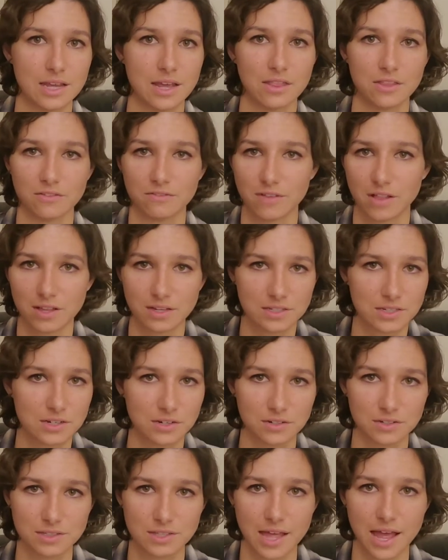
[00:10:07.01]
other
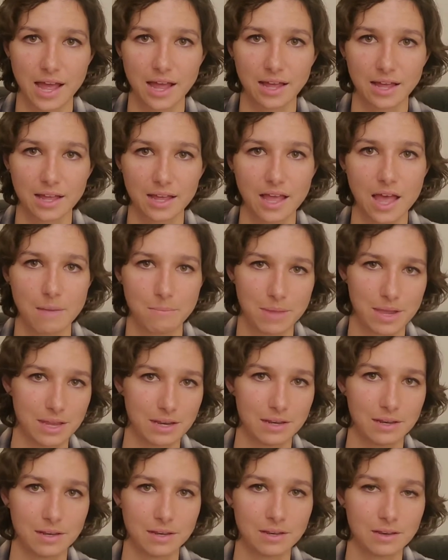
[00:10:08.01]
volunteers that come
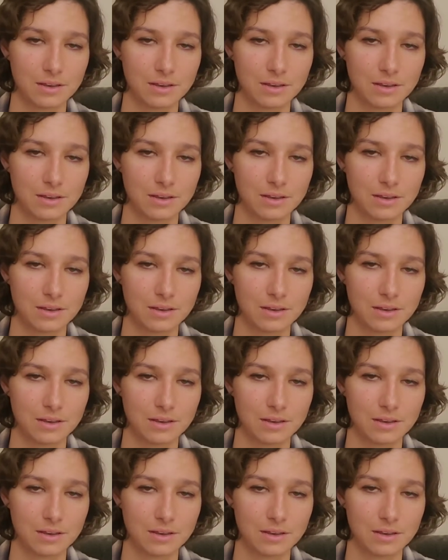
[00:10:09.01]
in.